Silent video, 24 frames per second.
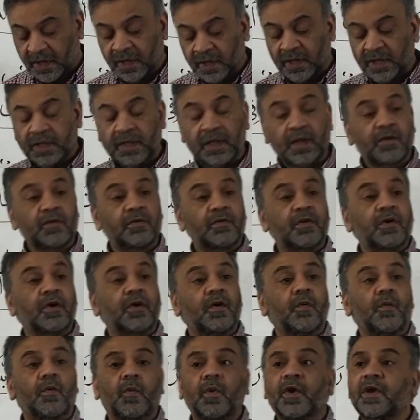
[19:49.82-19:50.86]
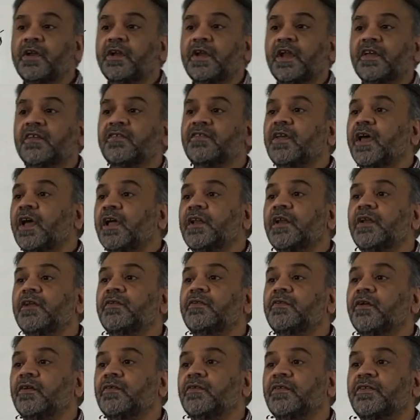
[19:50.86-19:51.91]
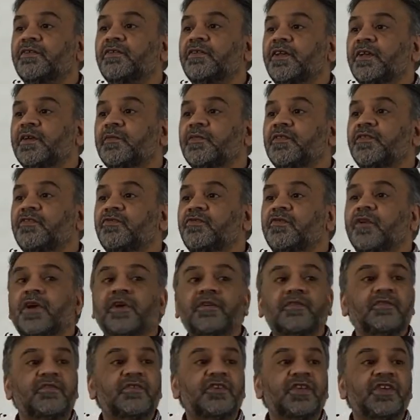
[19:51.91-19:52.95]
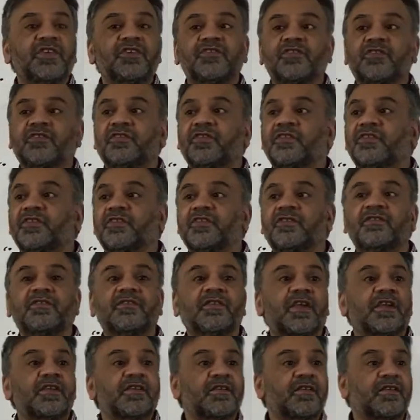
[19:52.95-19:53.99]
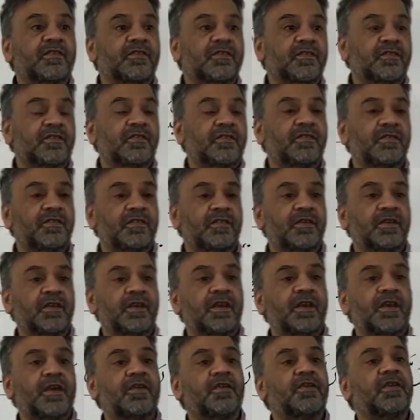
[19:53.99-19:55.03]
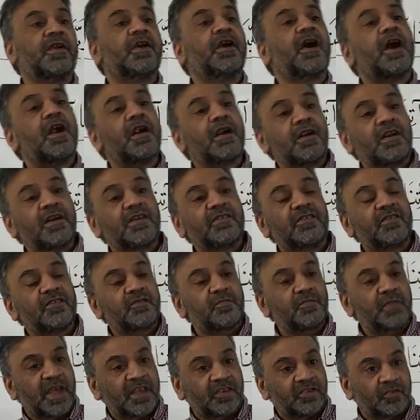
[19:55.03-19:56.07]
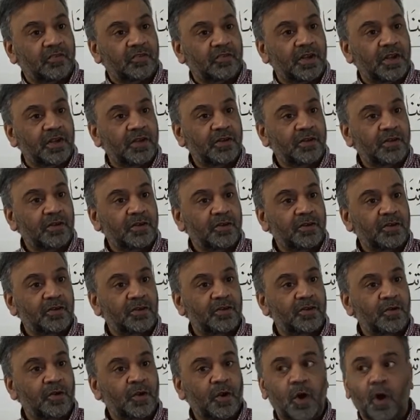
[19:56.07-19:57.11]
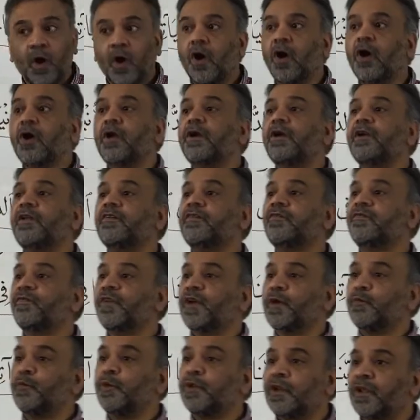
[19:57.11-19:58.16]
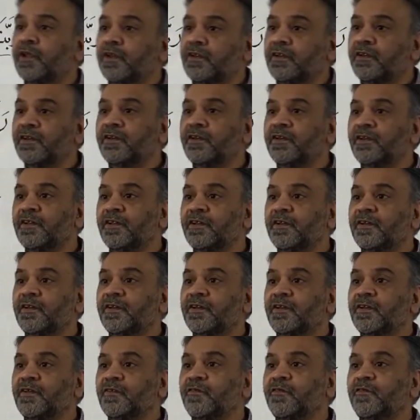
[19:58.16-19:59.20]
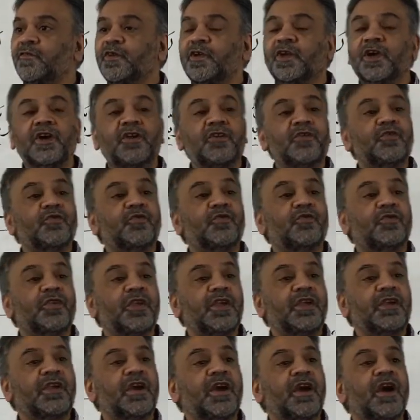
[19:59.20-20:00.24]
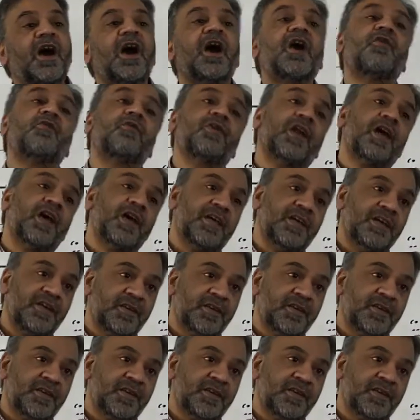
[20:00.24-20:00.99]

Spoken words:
Now, what exactly Dr. Saab is trying to teach us in this sentence? Regardless is masculine or it is feminine, we are using haulai.